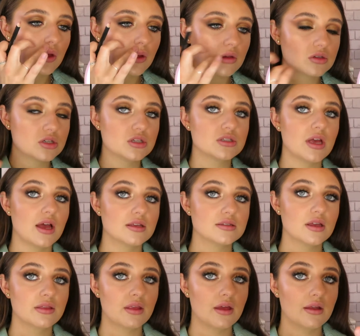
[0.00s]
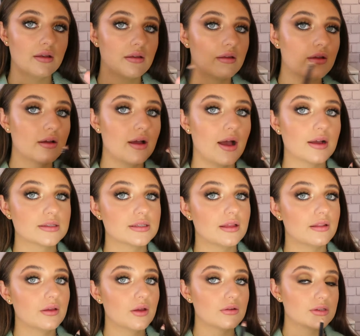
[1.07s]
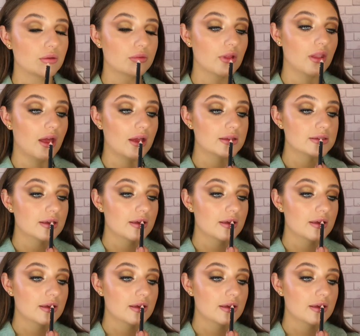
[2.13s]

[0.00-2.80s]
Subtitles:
She says, and then accidentally goes off the line.